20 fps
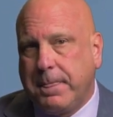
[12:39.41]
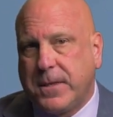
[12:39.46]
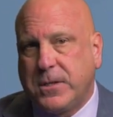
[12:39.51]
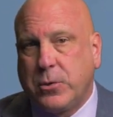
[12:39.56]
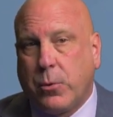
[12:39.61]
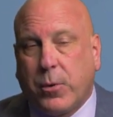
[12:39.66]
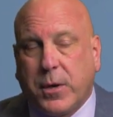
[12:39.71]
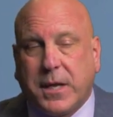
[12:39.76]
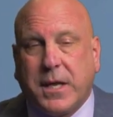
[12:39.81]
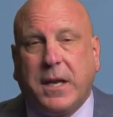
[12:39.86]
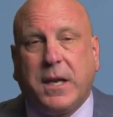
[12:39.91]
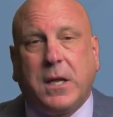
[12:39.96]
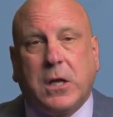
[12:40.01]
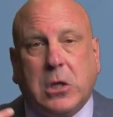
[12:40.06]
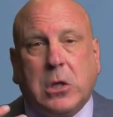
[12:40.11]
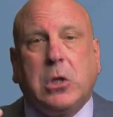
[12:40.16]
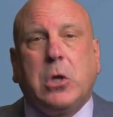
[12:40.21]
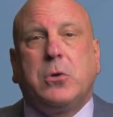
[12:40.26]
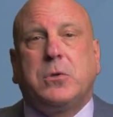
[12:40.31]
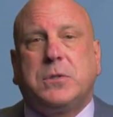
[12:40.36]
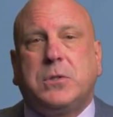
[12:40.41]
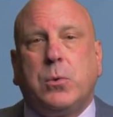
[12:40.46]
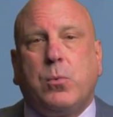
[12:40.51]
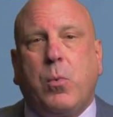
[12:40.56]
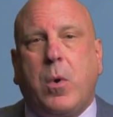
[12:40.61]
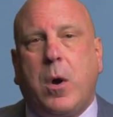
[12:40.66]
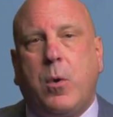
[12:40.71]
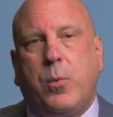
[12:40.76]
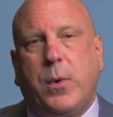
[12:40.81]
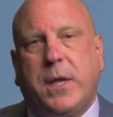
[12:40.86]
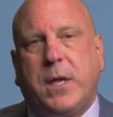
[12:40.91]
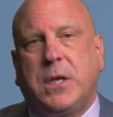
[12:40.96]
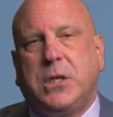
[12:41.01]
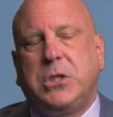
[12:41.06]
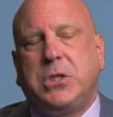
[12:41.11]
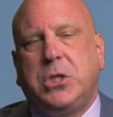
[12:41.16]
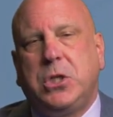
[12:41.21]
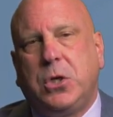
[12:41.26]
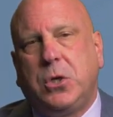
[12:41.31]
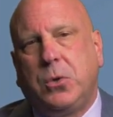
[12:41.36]
So we're getting close to what we
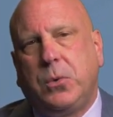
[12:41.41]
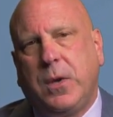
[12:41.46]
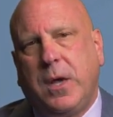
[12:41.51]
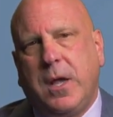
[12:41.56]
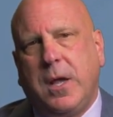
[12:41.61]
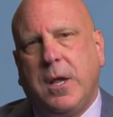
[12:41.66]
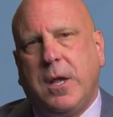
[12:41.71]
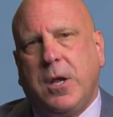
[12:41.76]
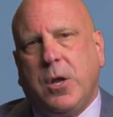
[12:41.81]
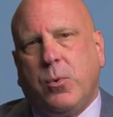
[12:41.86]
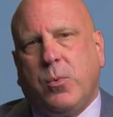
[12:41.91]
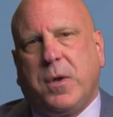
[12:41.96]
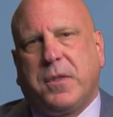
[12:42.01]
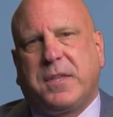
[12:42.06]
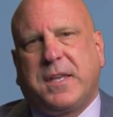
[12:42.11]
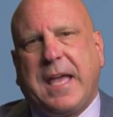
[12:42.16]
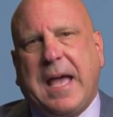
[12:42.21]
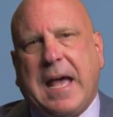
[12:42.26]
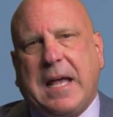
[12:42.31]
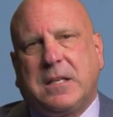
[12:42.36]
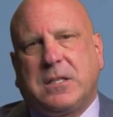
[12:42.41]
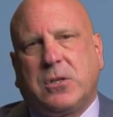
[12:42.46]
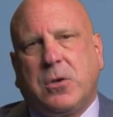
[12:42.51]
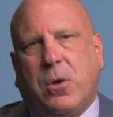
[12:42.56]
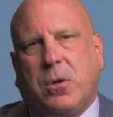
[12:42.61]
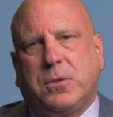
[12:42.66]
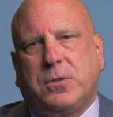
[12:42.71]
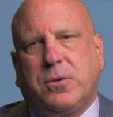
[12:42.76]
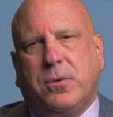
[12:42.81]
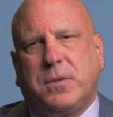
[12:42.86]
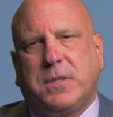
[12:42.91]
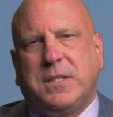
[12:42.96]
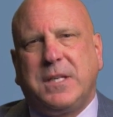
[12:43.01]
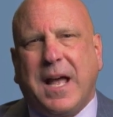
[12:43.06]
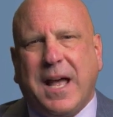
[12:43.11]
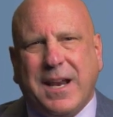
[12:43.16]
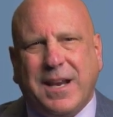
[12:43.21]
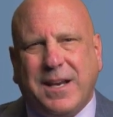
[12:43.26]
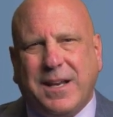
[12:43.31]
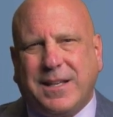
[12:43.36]
could do with cast gold. So it's
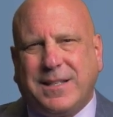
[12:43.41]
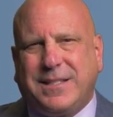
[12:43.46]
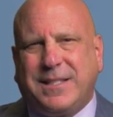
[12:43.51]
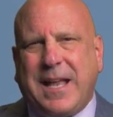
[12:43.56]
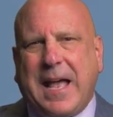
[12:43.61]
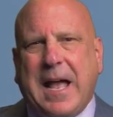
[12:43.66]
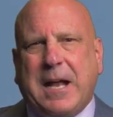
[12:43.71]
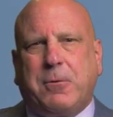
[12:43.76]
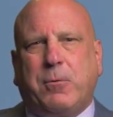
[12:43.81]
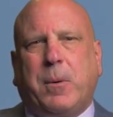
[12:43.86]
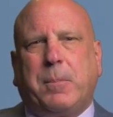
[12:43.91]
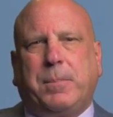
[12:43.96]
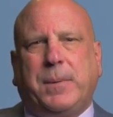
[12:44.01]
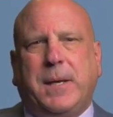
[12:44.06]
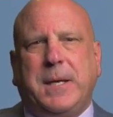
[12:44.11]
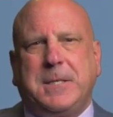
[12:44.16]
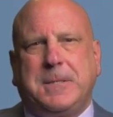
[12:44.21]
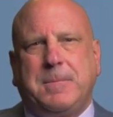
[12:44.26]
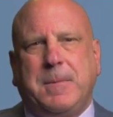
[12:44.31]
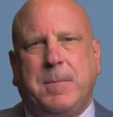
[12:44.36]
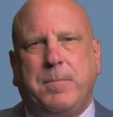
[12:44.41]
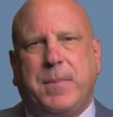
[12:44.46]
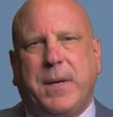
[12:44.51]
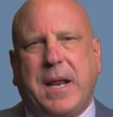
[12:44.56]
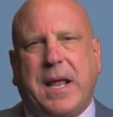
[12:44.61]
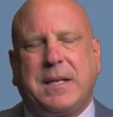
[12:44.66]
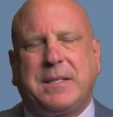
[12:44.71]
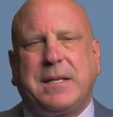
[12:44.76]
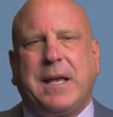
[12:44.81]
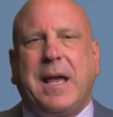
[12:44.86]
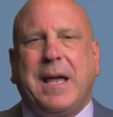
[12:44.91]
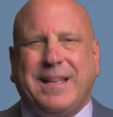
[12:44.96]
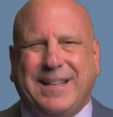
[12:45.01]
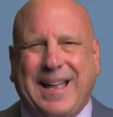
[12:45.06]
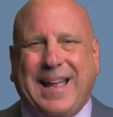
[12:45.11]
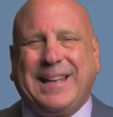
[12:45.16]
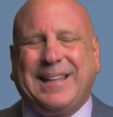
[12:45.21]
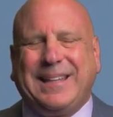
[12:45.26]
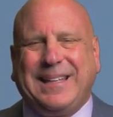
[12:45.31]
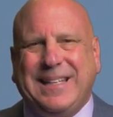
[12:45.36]
not an exact replacement, but
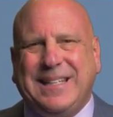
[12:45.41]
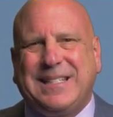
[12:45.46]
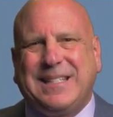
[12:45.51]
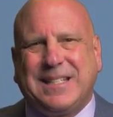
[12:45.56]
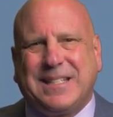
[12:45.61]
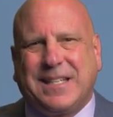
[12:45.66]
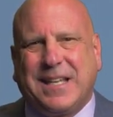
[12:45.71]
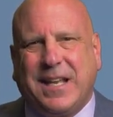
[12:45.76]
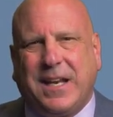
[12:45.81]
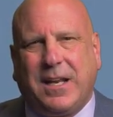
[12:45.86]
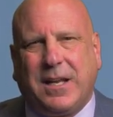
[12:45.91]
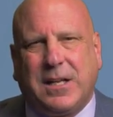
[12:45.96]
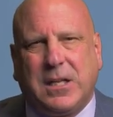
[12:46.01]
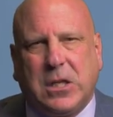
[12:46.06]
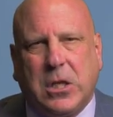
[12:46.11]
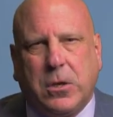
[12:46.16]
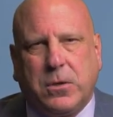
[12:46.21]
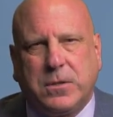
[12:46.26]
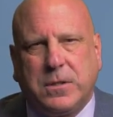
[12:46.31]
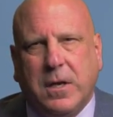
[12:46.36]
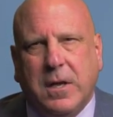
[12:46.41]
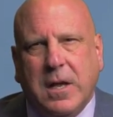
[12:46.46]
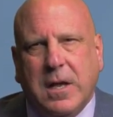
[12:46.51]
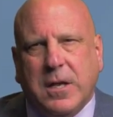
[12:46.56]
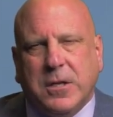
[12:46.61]
at least it's getting close.